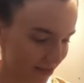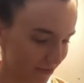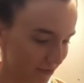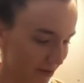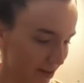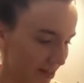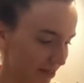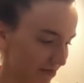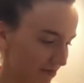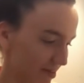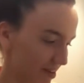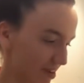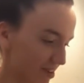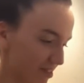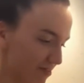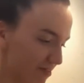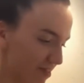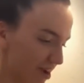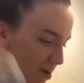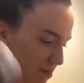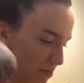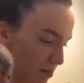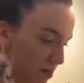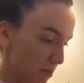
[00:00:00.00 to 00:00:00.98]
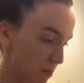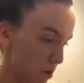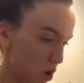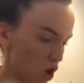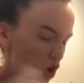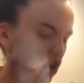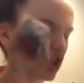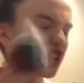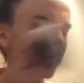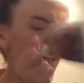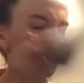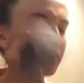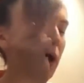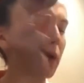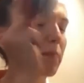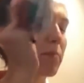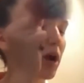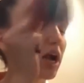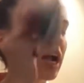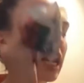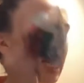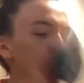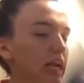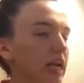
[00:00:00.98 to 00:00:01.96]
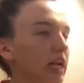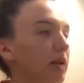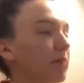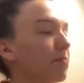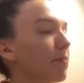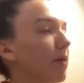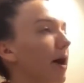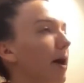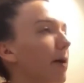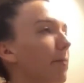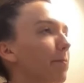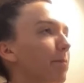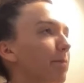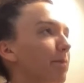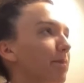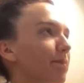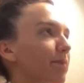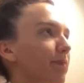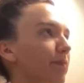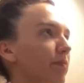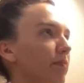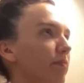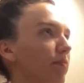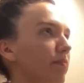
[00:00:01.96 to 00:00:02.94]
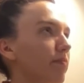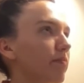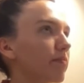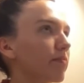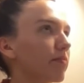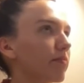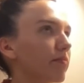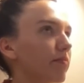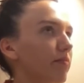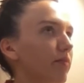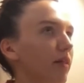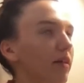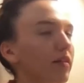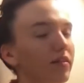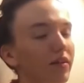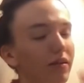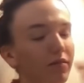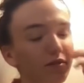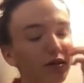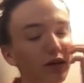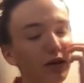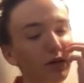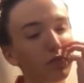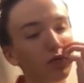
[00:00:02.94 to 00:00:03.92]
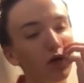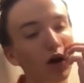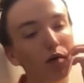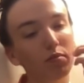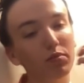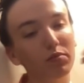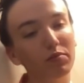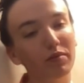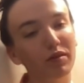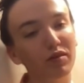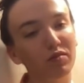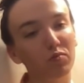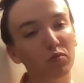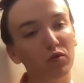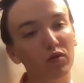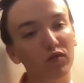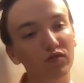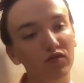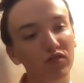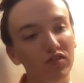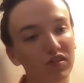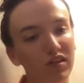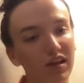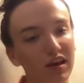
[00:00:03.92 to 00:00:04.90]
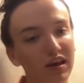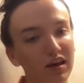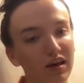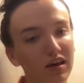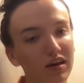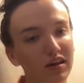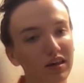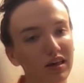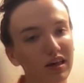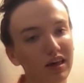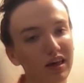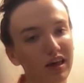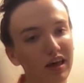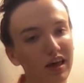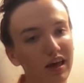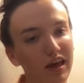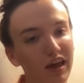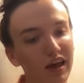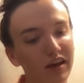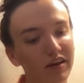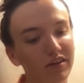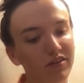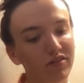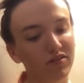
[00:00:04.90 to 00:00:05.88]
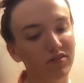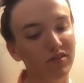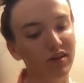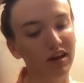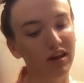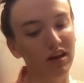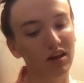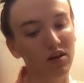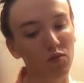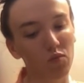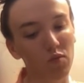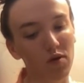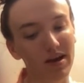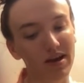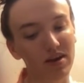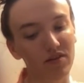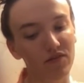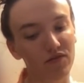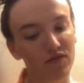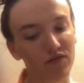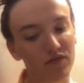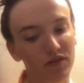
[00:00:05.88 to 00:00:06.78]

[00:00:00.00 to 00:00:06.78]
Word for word: the way that we describe them hurts my brain, but that's not really a problem. That's more just like a entertaining way of